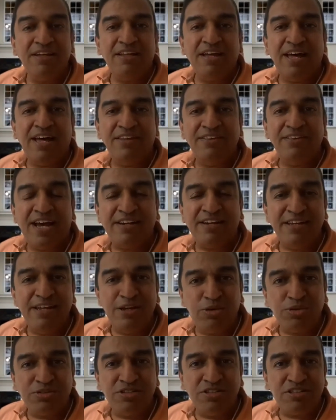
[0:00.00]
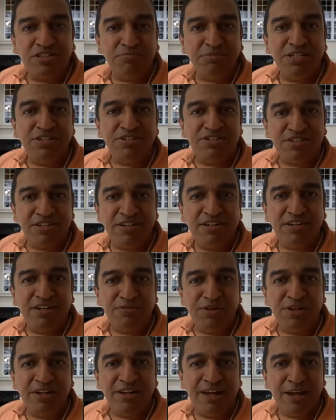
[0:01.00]
And that ecosystem in
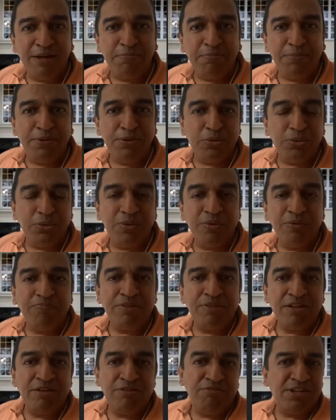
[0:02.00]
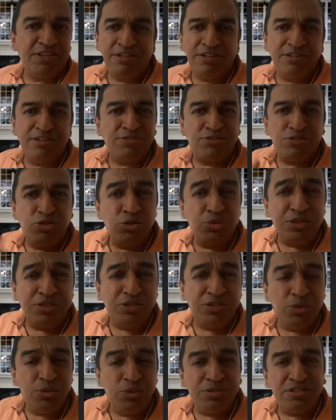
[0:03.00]
turn will help you, whether it is to do with
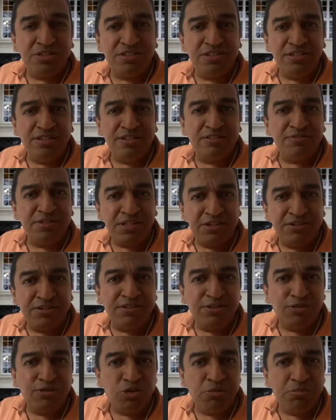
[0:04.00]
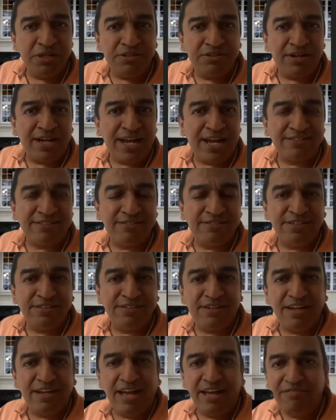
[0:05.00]
universities, whether it's incubator,
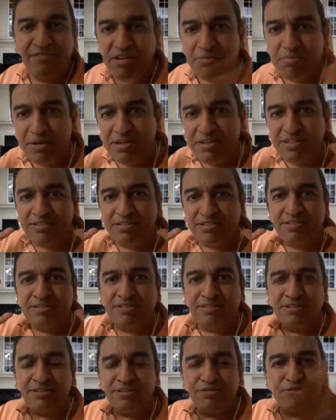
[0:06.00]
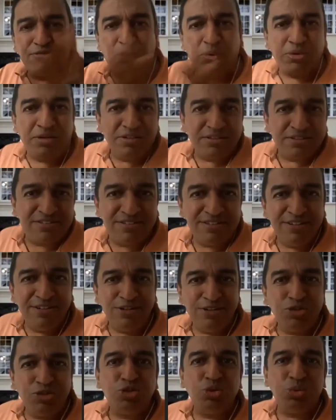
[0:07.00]
accelerator, everybody is focused
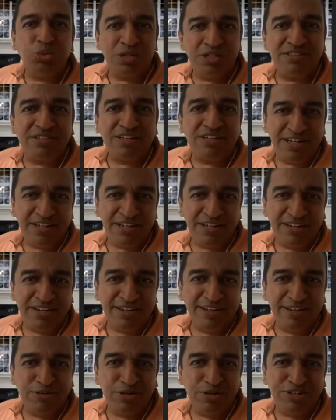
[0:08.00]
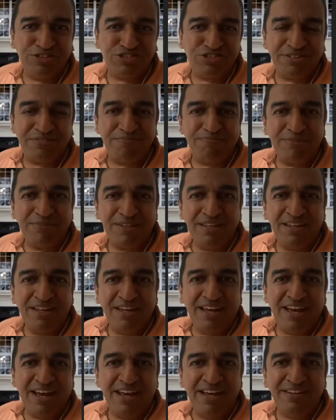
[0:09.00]
towards creating innovation.
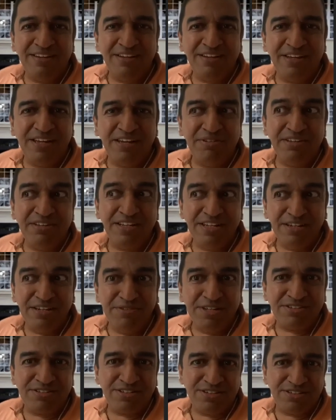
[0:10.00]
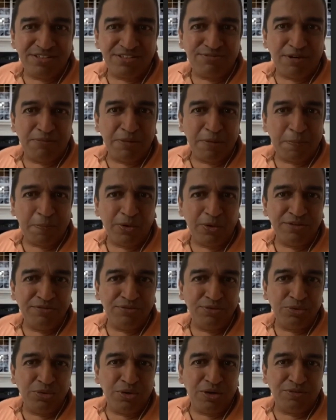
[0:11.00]
And even the investors, from the point
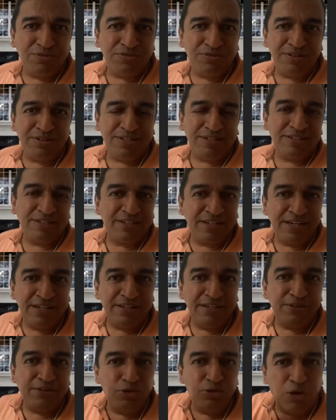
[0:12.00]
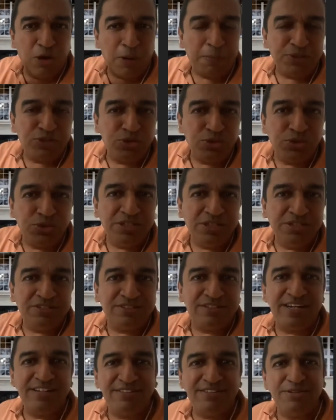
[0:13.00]
of view of creating new
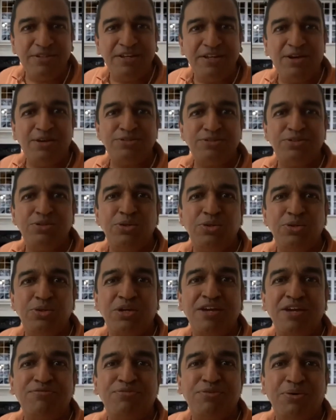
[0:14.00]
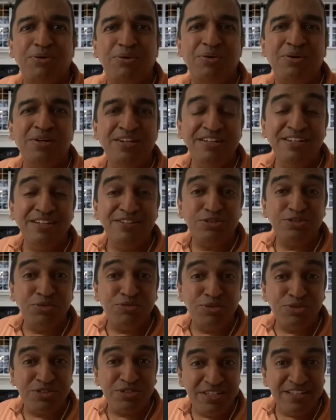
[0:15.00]
opportunities, right? So they're also looking for, so
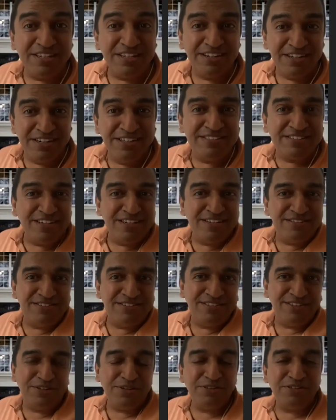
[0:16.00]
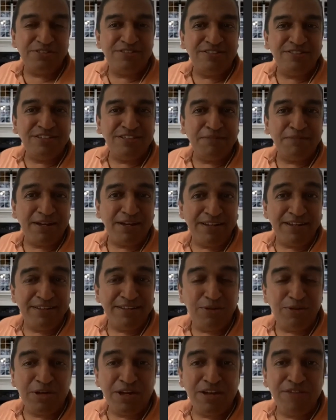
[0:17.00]
if you see the early stage, typically
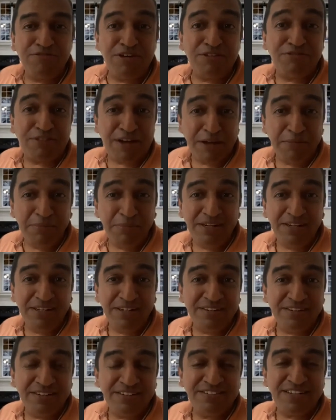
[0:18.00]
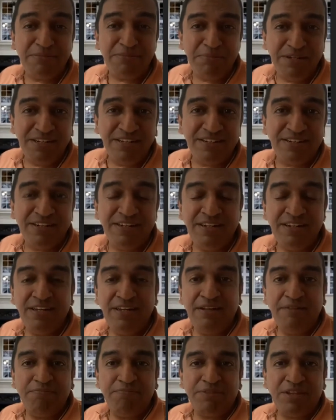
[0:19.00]
they're looking for 5 million, 10 million.
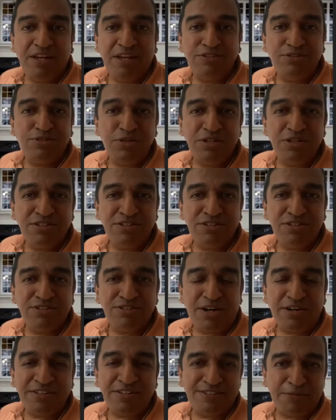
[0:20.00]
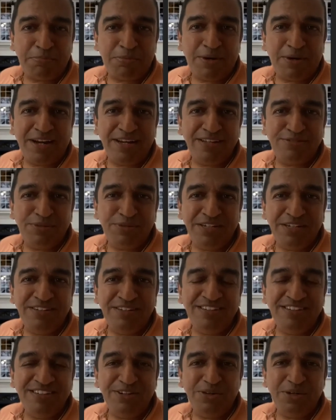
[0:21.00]
And so it is not a surprise
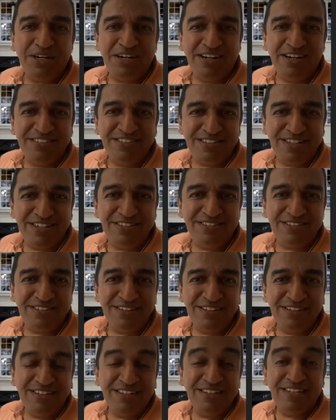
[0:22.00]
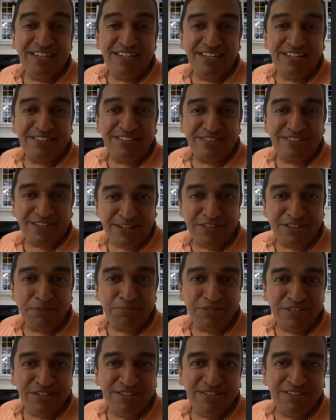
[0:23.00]
when, early stage
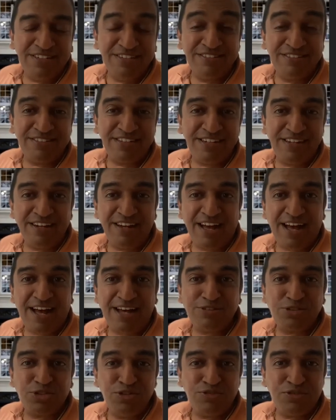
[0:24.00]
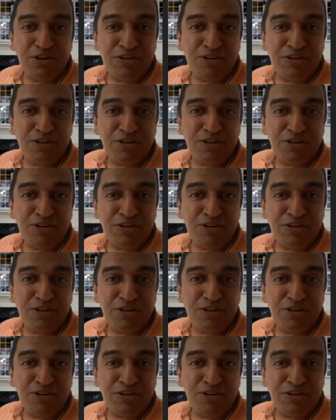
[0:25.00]
startups in Israel ask you for